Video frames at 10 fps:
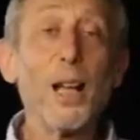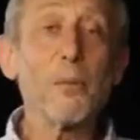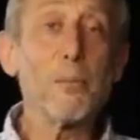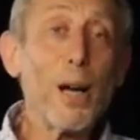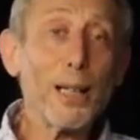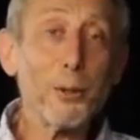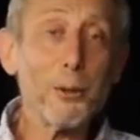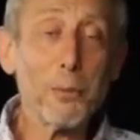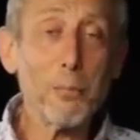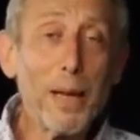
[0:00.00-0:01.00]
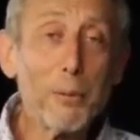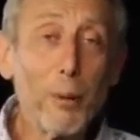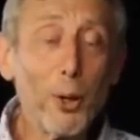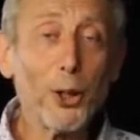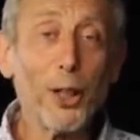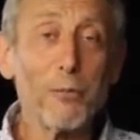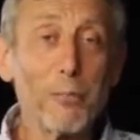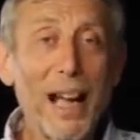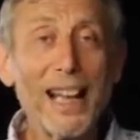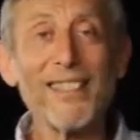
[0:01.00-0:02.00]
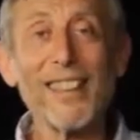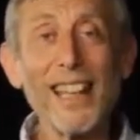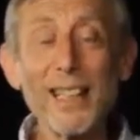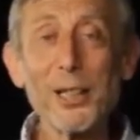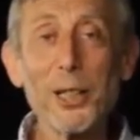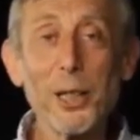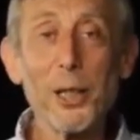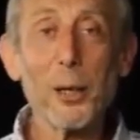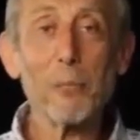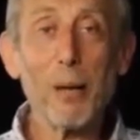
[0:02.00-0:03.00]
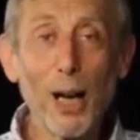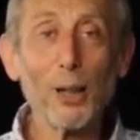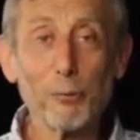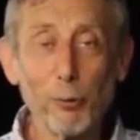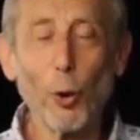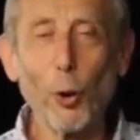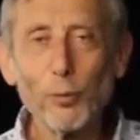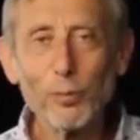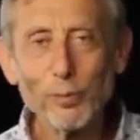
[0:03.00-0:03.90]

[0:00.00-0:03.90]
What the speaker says: Michael's Big Book of Bad Things, Part 4.